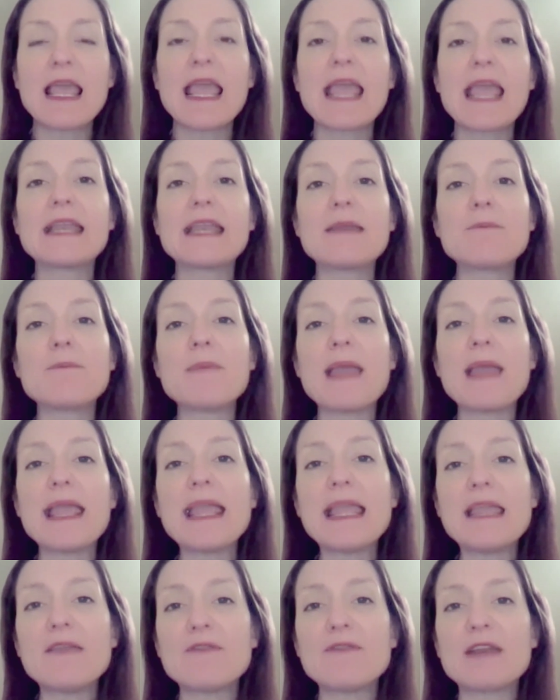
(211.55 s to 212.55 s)
And it may
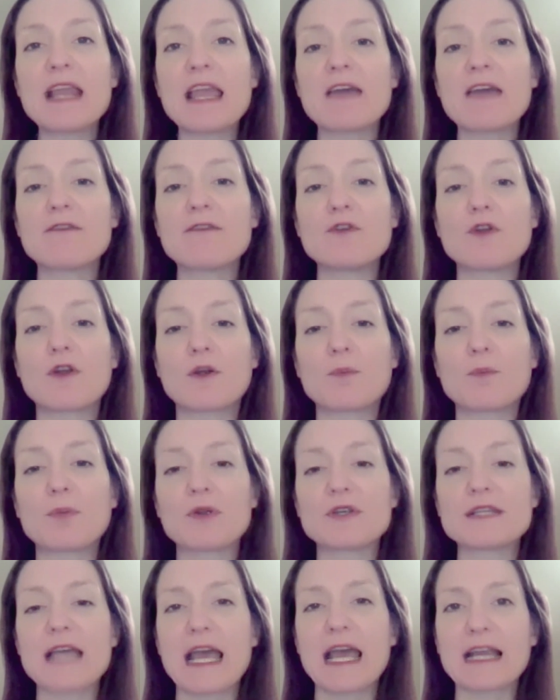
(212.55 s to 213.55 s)
even have
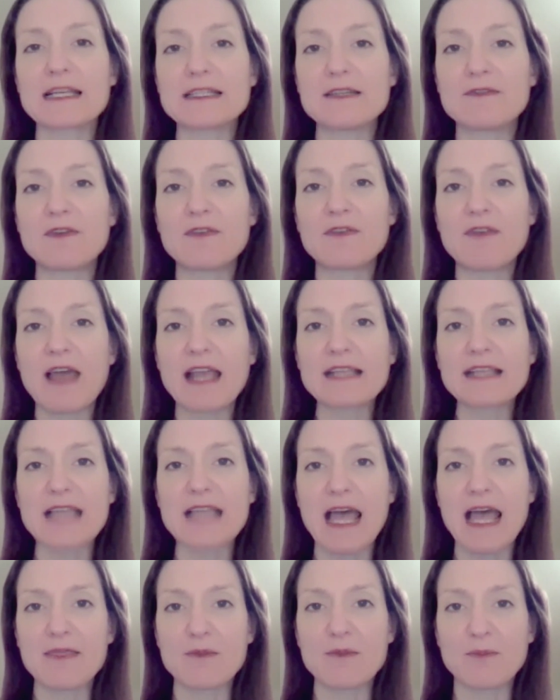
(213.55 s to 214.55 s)
neuroprotective effects
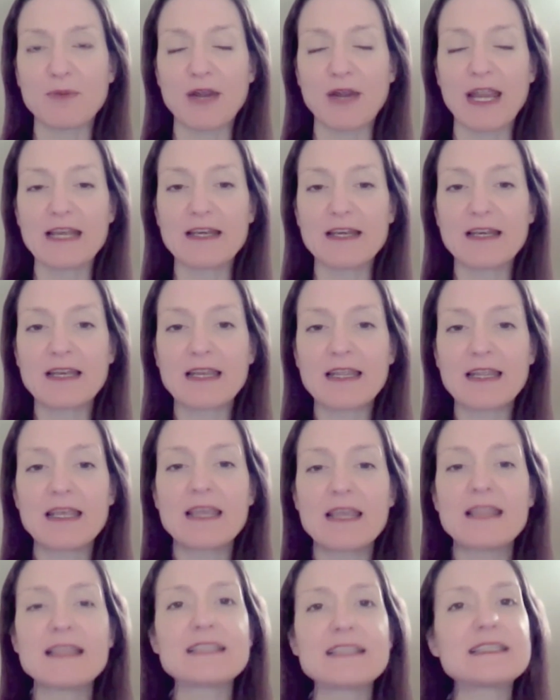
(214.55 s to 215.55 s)
on the brain.
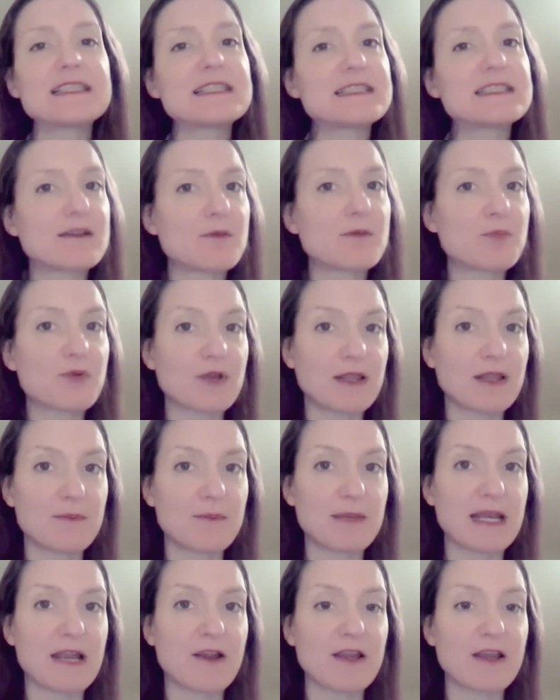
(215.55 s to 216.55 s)
This is still
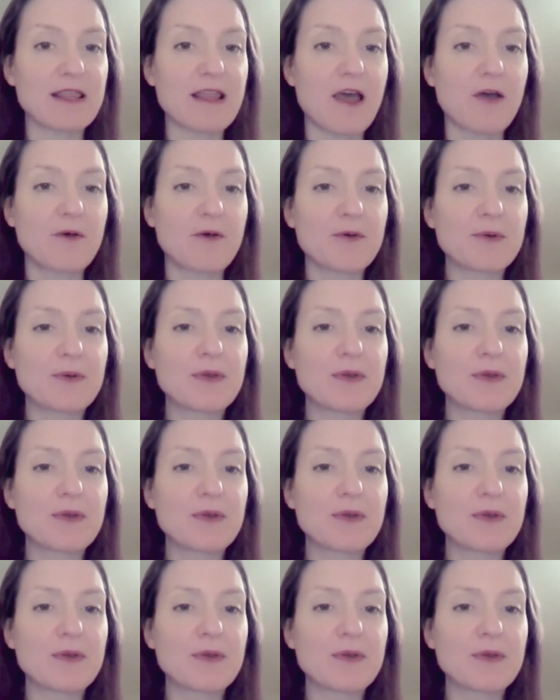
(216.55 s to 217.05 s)
preliminary though.